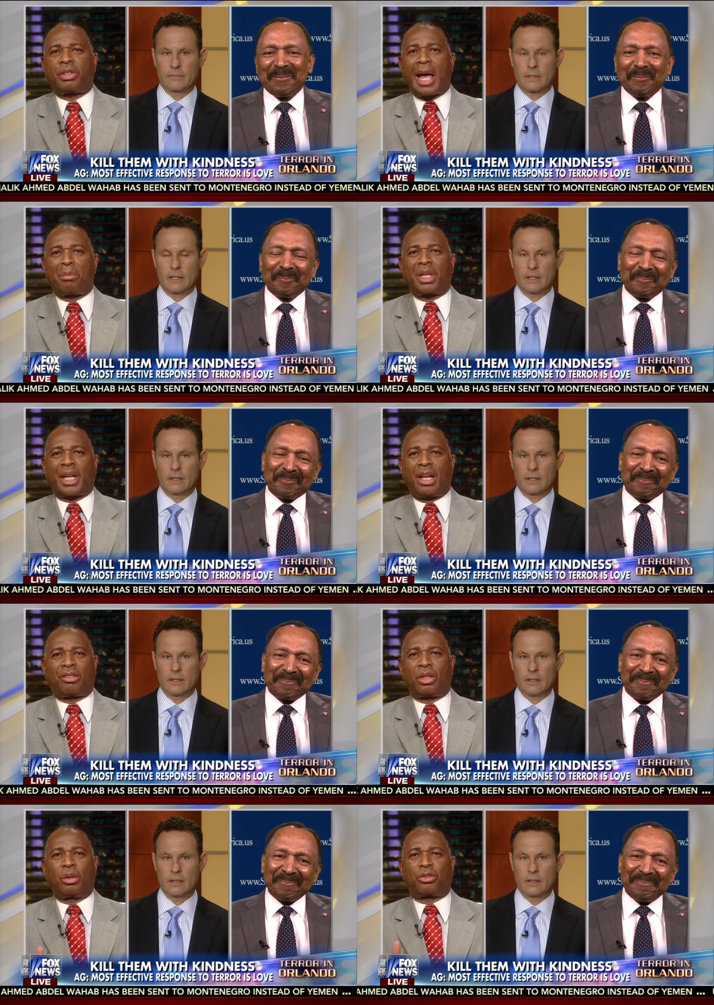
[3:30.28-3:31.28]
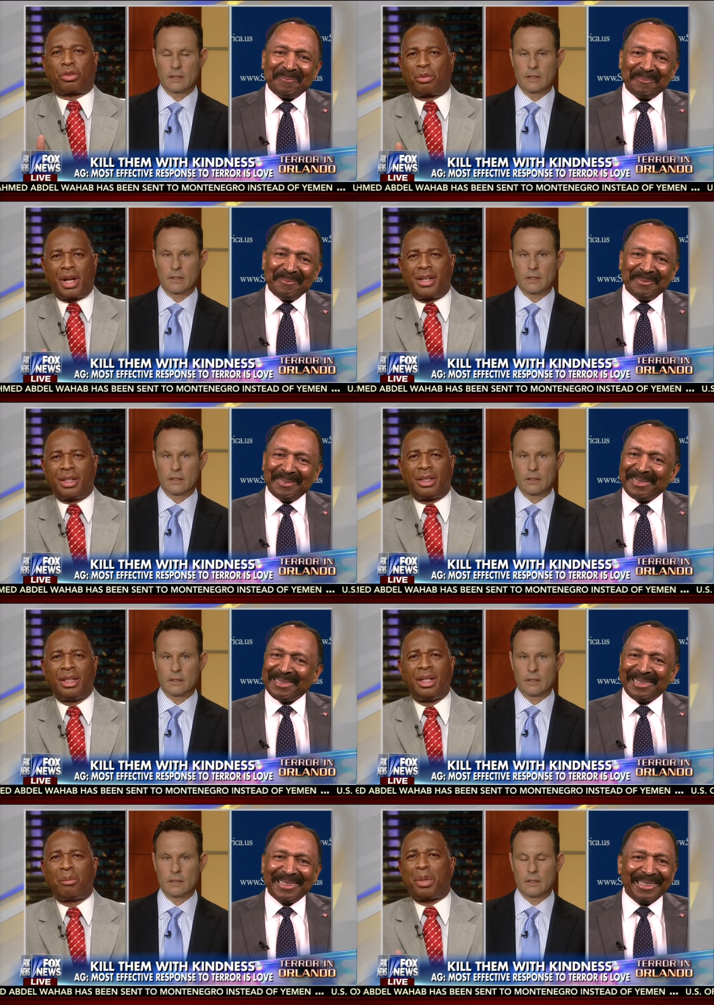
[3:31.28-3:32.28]
Speaker 1: abdication or surrender.
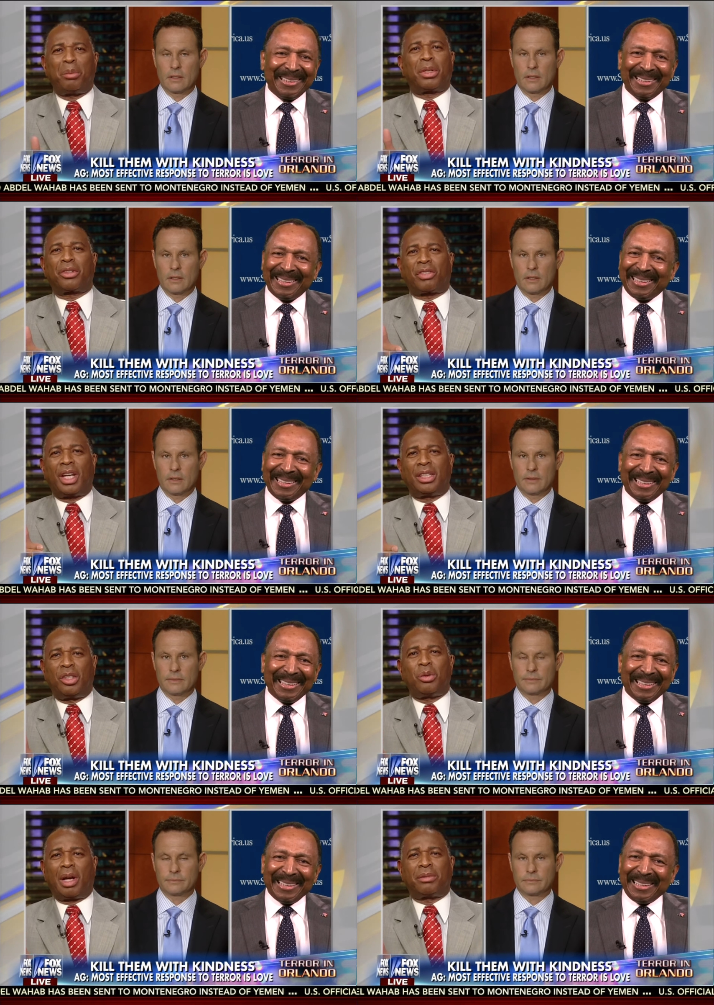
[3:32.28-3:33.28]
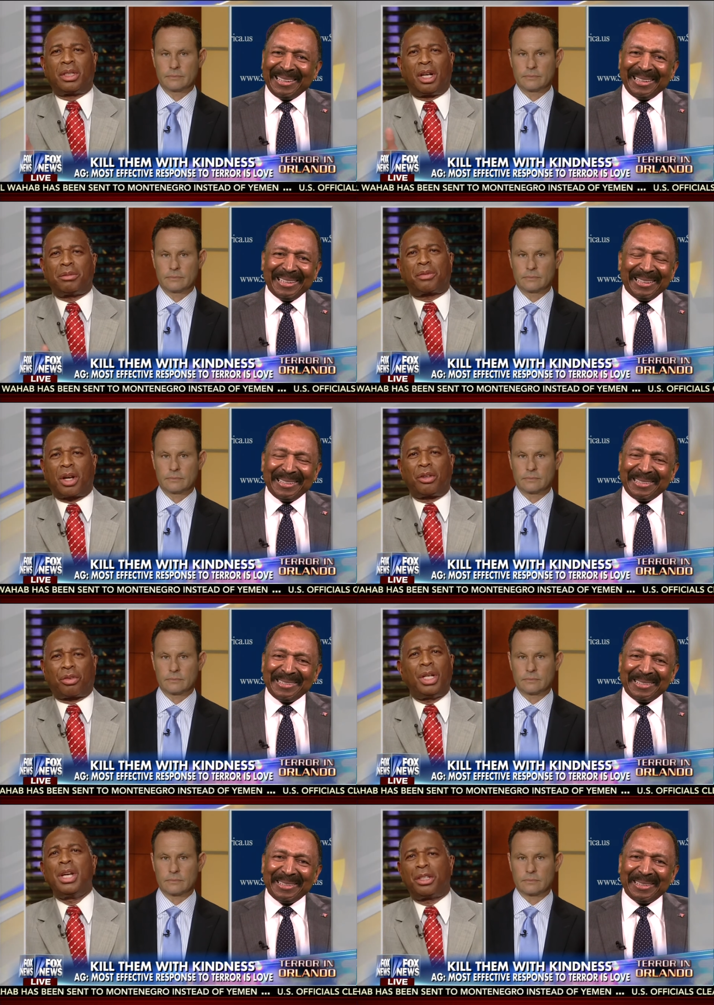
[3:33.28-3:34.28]
People are saying that you have a love of
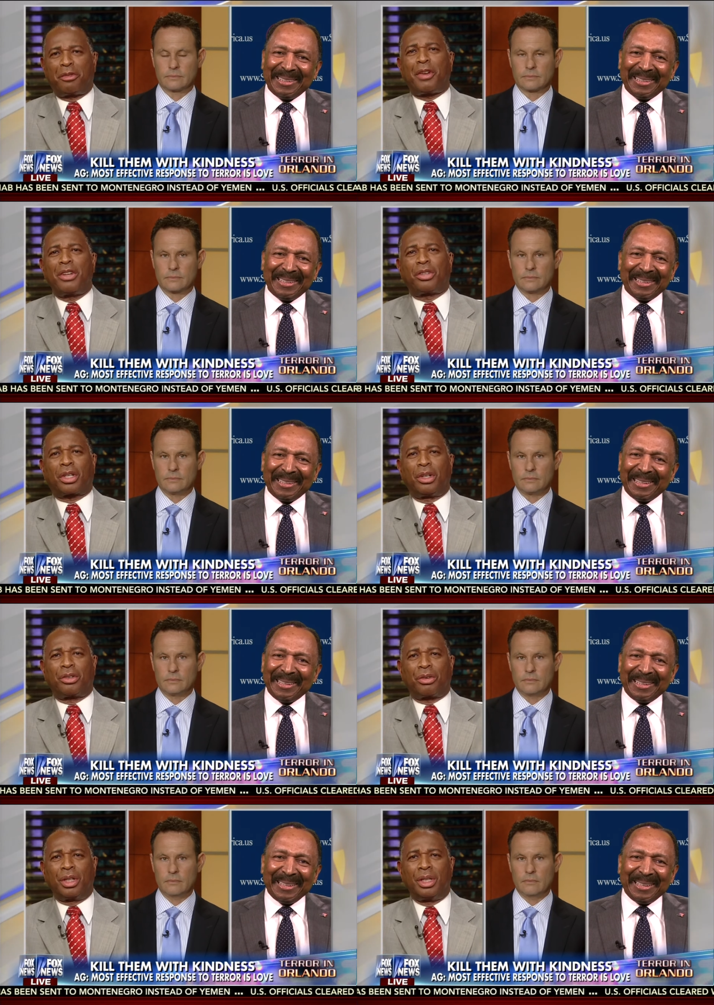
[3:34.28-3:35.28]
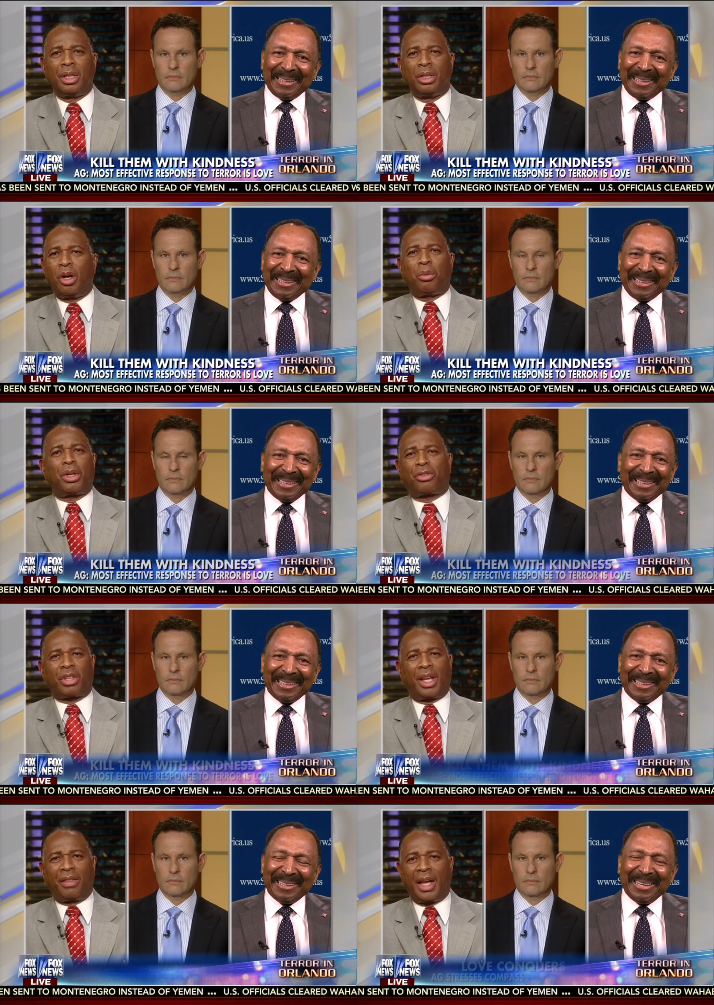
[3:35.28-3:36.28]
country, defend your country. No one is
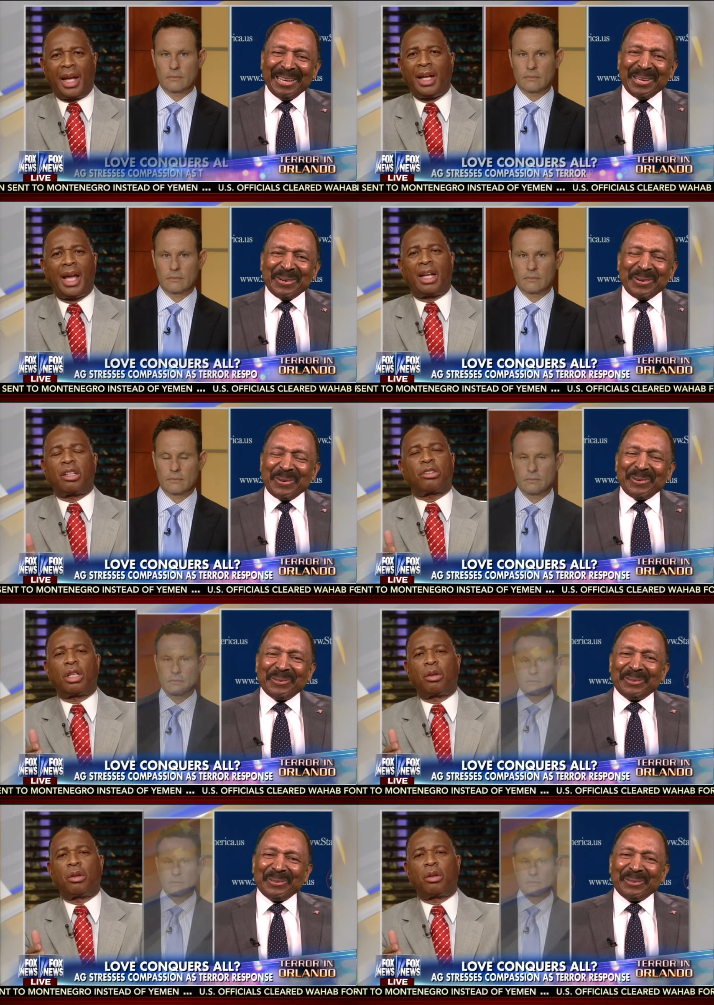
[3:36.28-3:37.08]
saying that, and, and